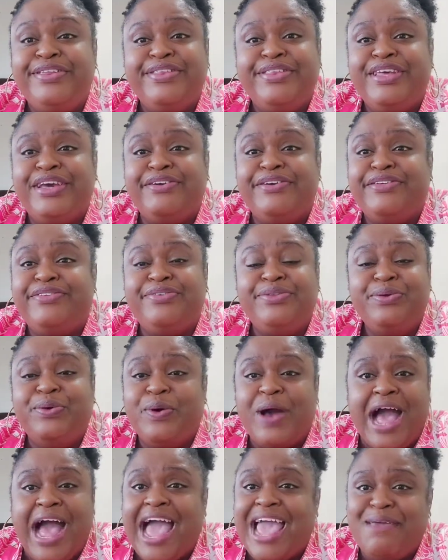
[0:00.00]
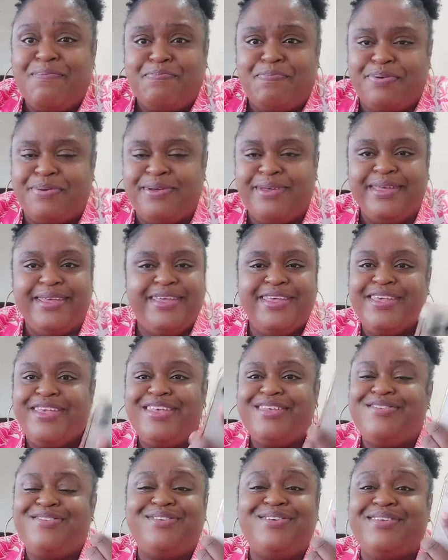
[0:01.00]
There is no hype.
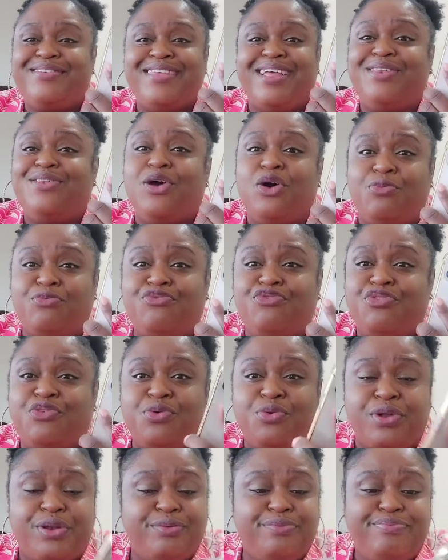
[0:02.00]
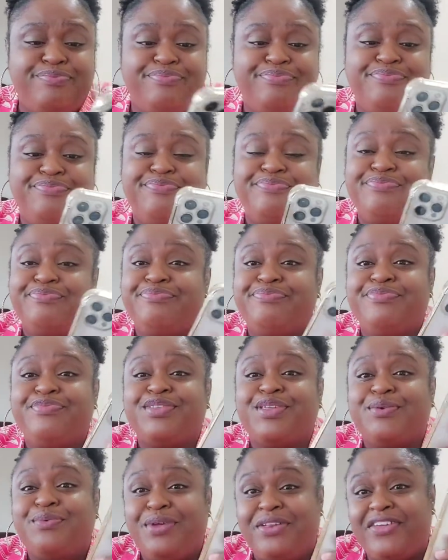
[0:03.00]
It's just a dumb phone,
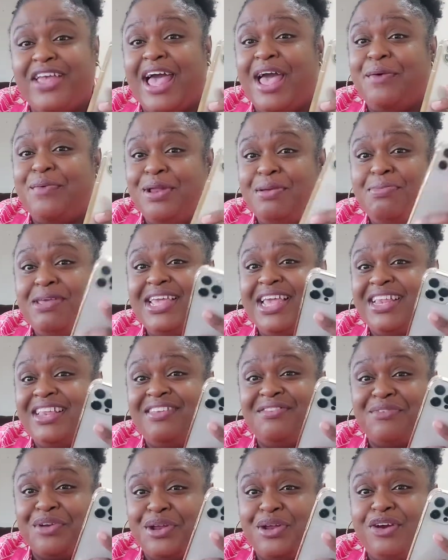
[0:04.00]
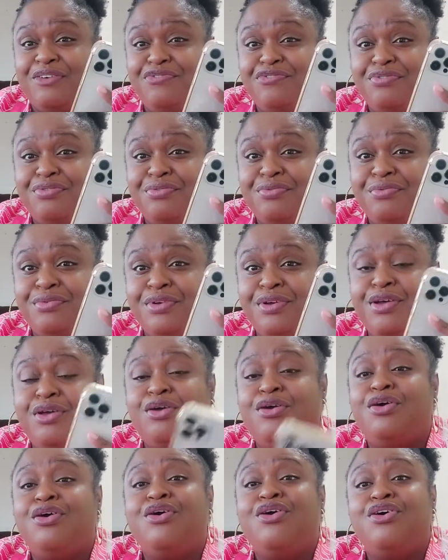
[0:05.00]
which I will be getting rid of
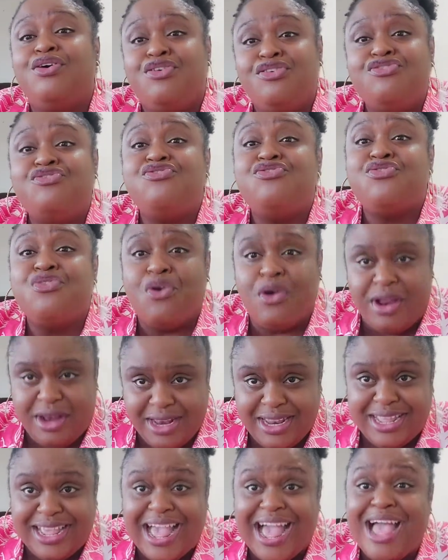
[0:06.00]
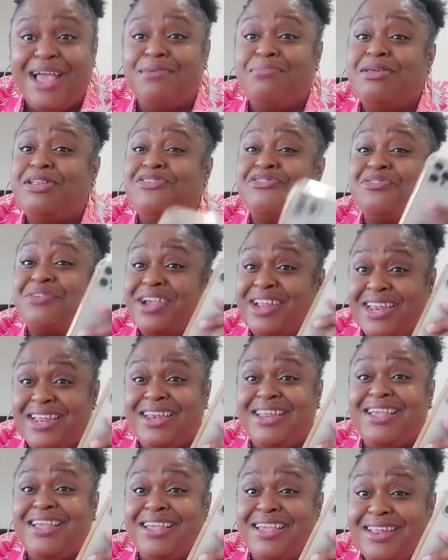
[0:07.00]
shortly. I'll be
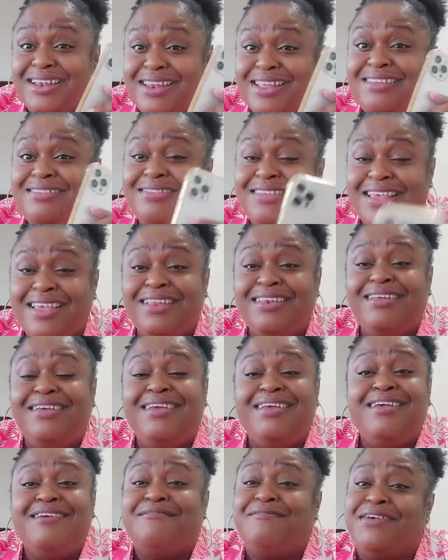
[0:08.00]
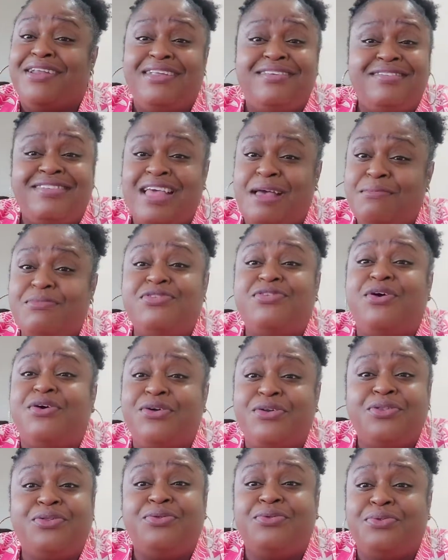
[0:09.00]
trading this in for the
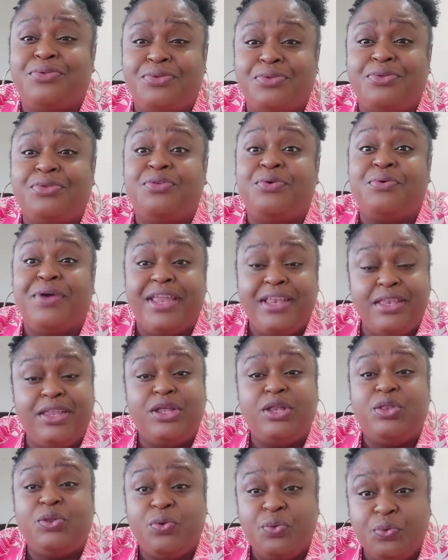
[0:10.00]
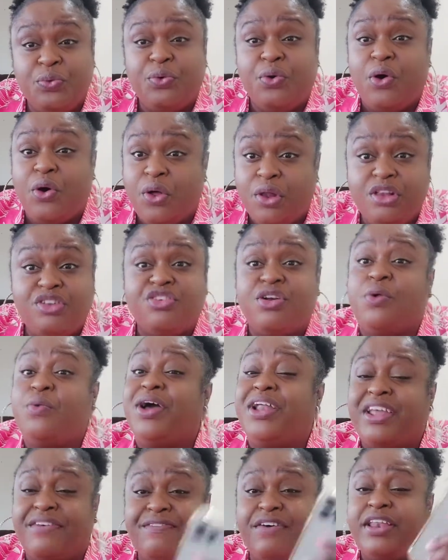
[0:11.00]
Samsung 22 Ultra,
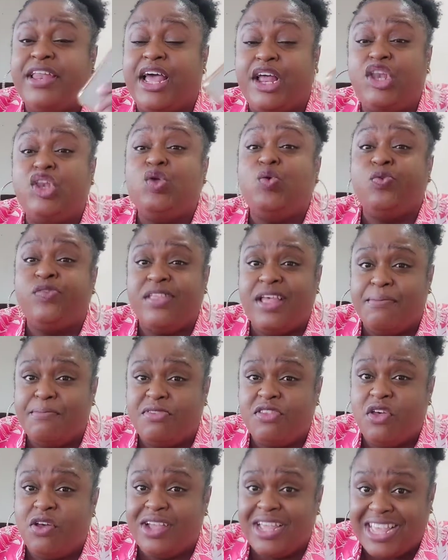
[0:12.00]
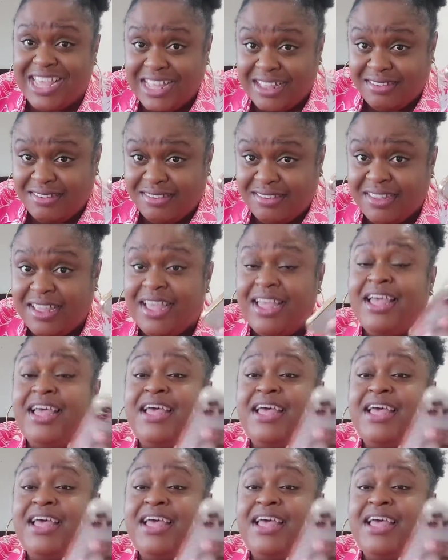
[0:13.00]
whatever that new Samsung is.